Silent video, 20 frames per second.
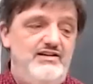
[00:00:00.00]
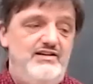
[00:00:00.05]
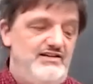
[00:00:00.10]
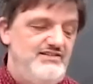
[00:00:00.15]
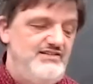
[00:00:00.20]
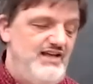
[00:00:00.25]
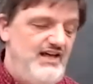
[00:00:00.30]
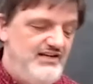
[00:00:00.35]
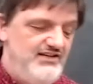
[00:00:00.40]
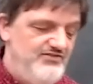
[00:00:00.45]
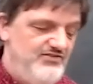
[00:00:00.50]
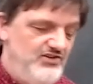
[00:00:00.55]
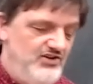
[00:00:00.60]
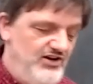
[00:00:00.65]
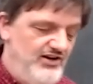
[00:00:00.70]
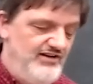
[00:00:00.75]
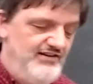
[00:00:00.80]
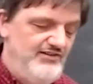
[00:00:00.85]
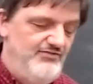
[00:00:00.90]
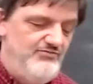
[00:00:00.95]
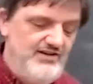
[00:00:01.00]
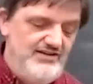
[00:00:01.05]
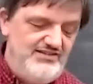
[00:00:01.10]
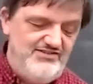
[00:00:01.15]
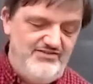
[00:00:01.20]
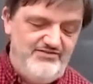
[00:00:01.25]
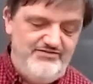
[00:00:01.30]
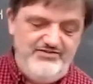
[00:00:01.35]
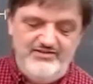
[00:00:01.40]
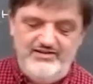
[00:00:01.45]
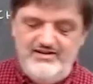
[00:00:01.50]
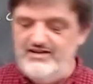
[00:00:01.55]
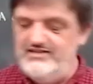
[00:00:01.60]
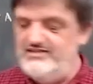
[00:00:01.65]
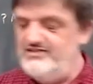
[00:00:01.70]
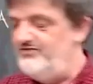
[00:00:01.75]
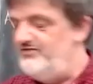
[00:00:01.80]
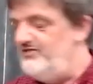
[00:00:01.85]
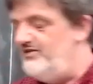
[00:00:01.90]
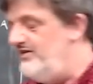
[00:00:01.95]
It's not even all of Western
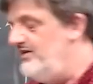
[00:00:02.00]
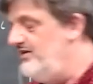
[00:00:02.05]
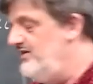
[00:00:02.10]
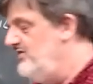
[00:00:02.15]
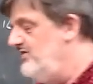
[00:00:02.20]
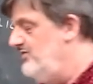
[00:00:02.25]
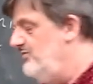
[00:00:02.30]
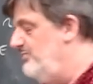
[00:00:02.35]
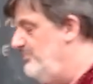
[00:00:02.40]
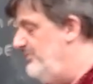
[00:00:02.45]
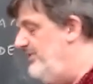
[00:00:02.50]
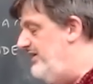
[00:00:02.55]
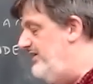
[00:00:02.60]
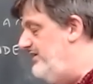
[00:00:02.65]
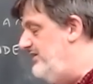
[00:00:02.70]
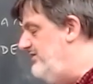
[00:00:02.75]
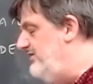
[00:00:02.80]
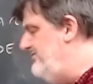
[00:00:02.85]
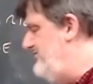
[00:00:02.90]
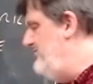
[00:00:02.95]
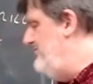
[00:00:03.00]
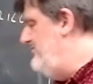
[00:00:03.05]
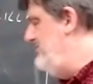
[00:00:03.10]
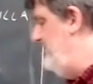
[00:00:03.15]
philosophy. But if you